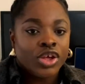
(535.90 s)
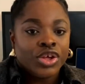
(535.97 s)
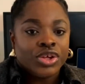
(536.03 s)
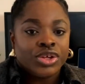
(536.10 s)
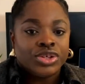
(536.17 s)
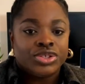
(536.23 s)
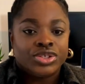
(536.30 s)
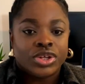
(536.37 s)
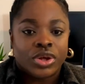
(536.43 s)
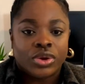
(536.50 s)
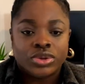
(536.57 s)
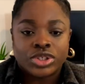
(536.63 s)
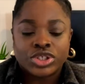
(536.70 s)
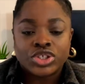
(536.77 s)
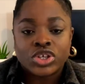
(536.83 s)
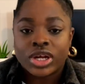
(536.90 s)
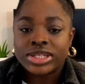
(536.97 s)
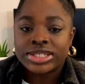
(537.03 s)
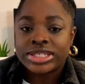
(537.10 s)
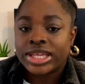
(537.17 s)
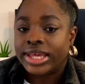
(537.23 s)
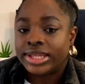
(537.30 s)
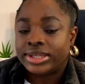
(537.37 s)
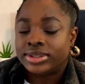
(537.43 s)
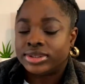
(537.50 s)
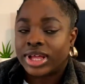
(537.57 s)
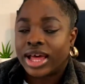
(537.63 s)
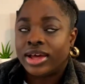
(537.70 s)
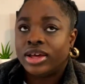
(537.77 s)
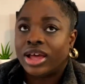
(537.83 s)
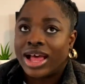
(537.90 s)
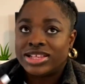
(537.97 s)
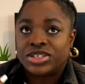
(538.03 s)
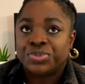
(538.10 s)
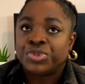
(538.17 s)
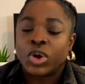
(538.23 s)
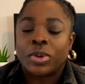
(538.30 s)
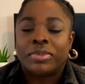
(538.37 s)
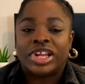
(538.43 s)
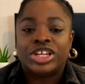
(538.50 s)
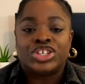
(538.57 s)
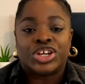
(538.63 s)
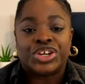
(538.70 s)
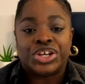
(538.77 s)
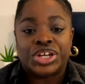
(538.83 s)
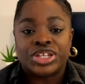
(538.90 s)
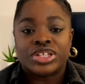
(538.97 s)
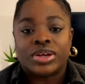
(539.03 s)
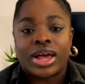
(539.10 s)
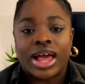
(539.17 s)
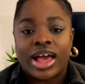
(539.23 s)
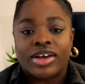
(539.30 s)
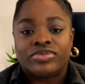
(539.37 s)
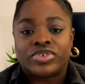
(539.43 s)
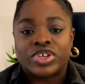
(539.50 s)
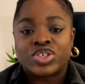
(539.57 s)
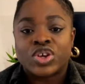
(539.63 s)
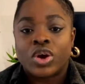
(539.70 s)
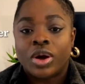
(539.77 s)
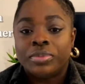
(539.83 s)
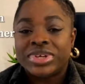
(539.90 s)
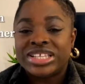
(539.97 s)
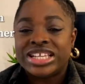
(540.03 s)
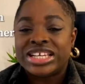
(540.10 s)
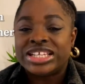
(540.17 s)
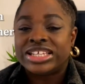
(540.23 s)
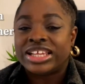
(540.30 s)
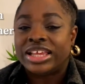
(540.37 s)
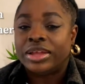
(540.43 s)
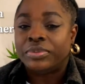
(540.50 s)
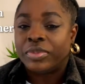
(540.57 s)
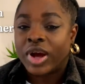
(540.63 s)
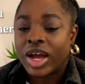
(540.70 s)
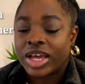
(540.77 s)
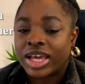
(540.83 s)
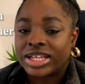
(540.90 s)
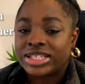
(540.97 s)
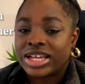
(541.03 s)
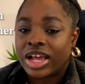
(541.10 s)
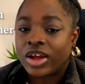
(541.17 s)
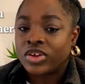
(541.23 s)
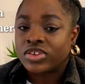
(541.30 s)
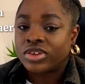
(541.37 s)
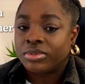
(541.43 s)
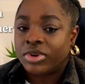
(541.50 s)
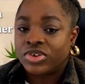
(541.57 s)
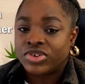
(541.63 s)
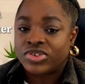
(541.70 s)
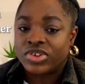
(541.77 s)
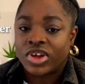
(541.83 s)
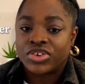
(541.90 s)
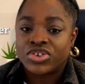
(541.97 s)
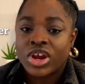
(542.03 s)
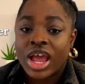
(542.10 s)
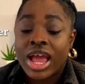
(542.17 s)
So the third skill that as a product manager you need to have is competence in market and customer research.